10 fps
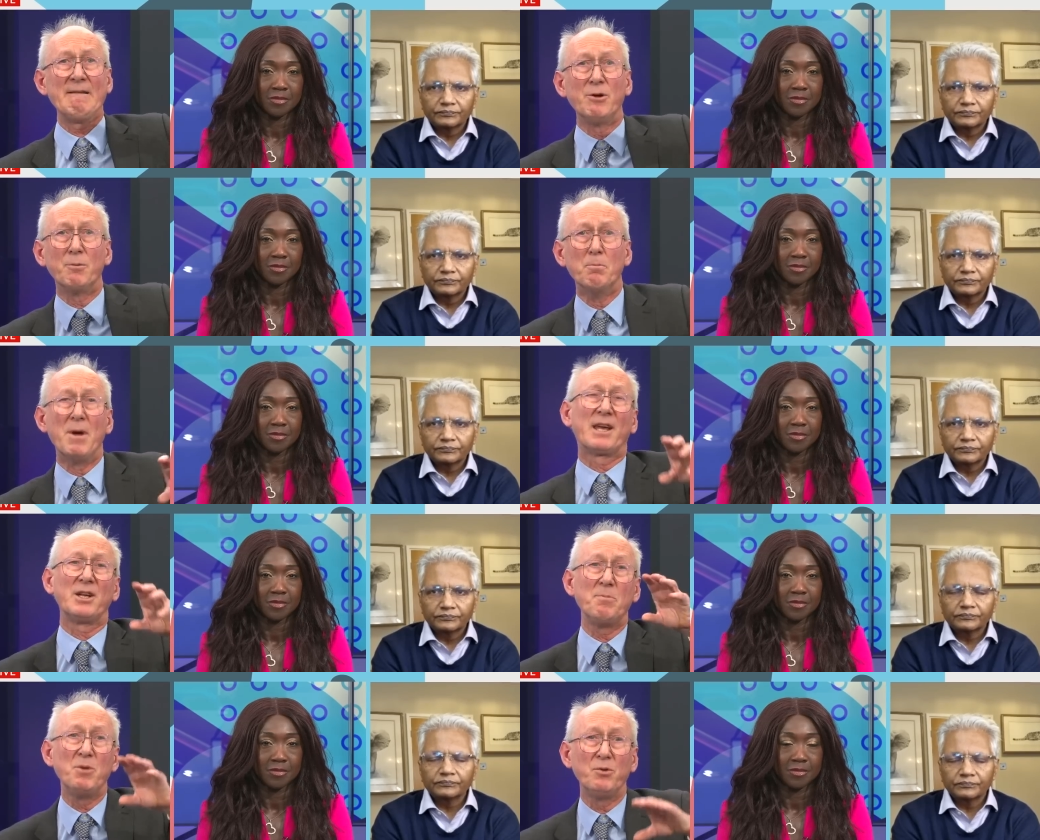Speaker 1: you make
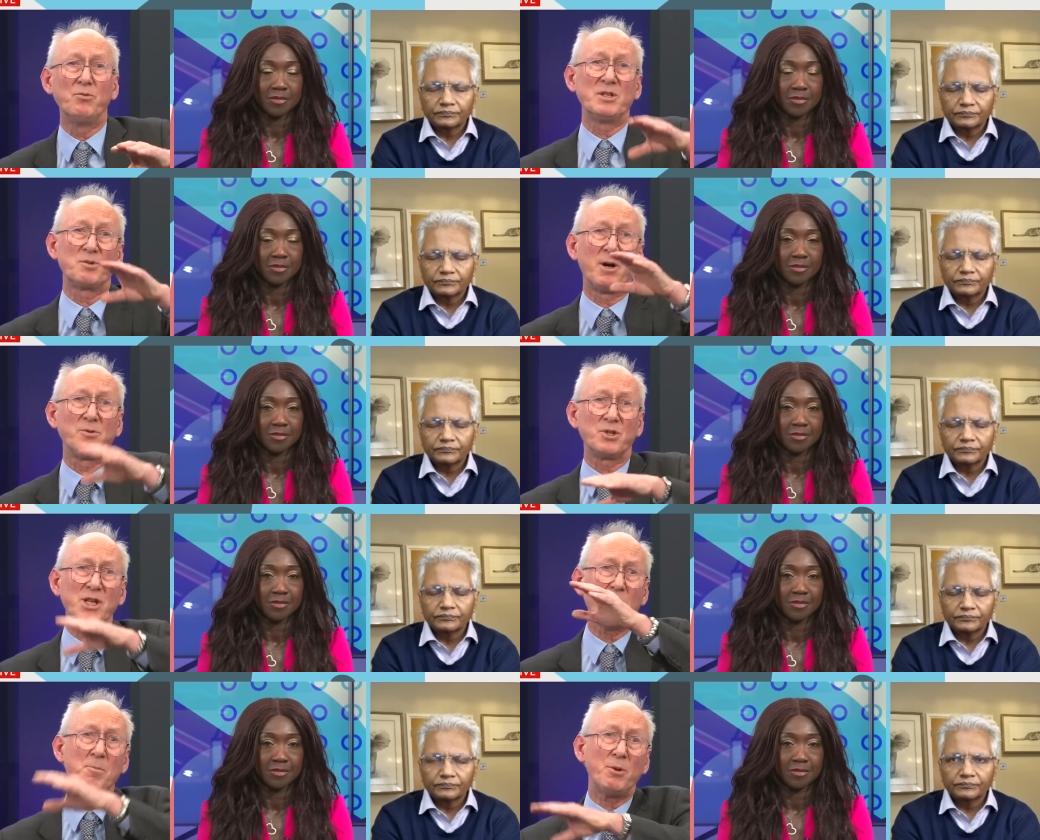an immune response,
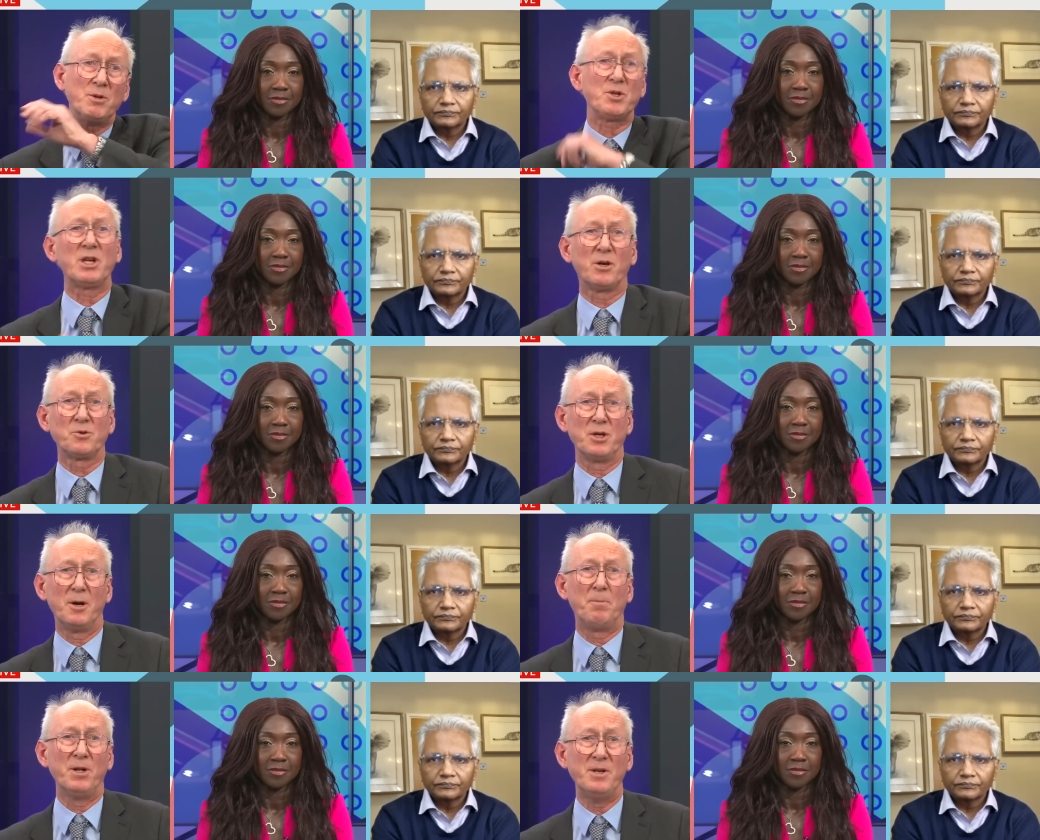and your immunity goes
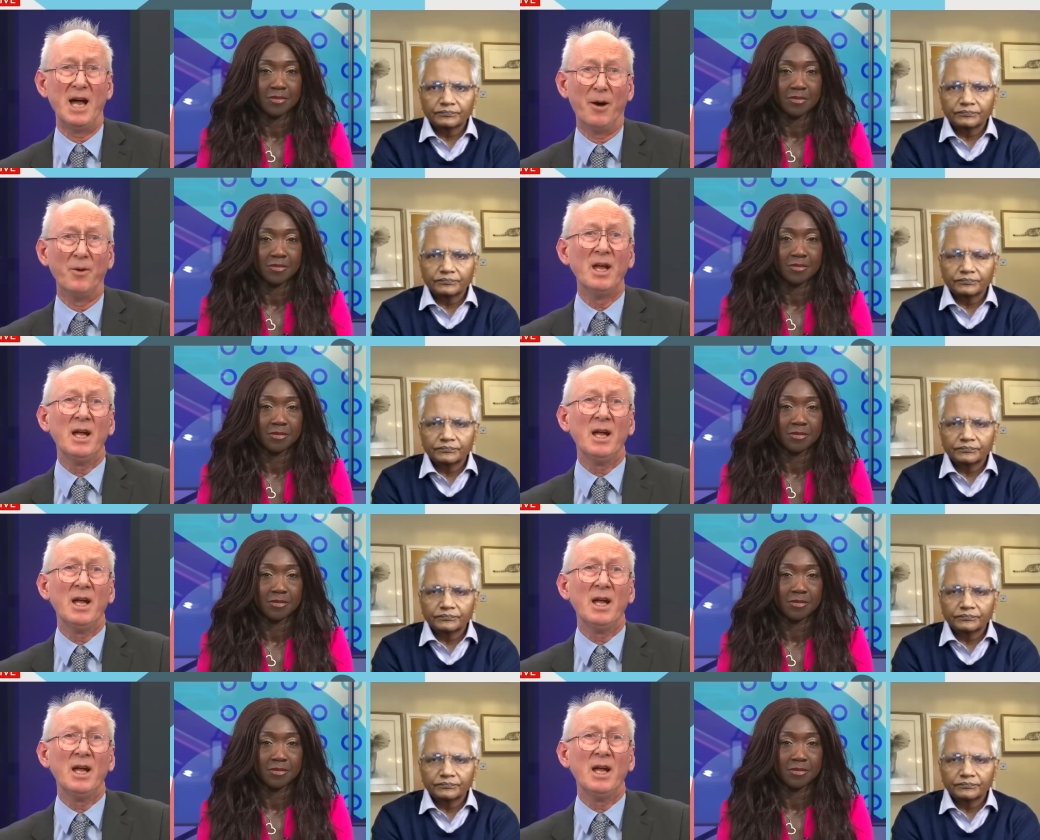up and down.